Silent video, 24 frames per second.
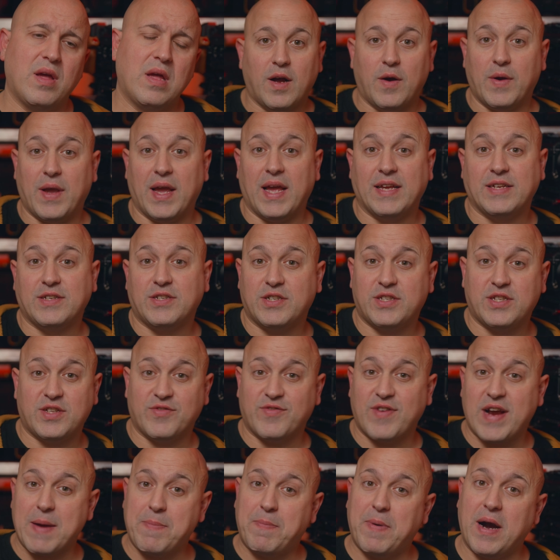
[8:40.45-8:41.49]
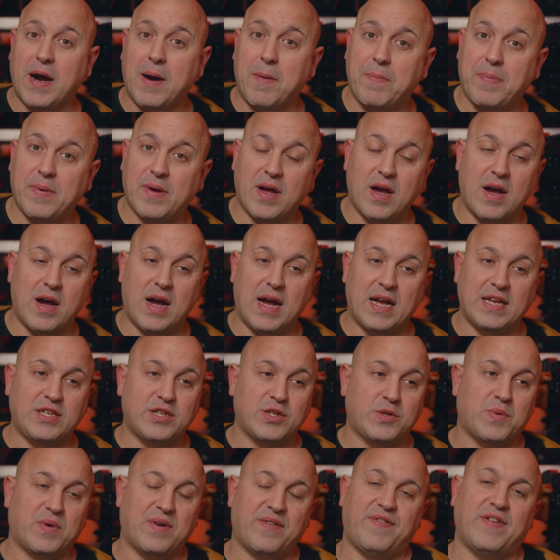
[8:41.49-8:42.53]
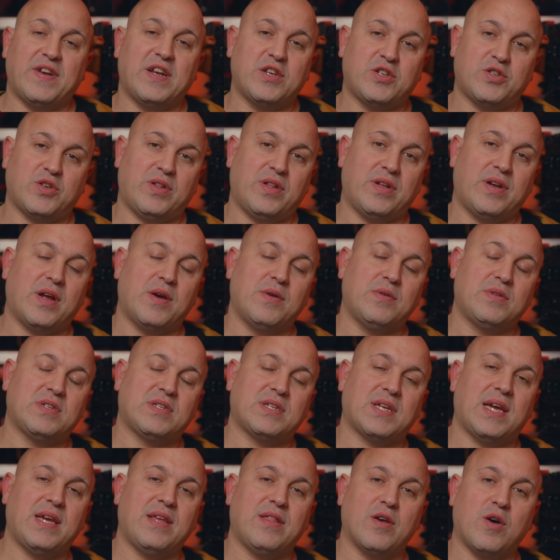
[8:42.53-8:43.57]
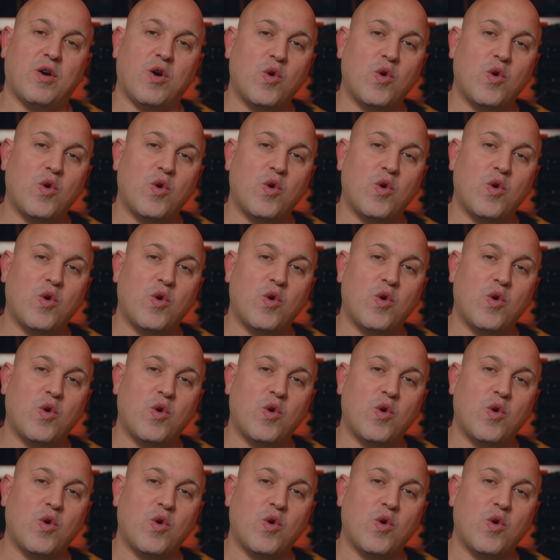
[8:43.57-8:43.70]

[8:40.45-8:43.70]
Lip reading: Okay, and just to wrap up, I just want to finish on the note to say that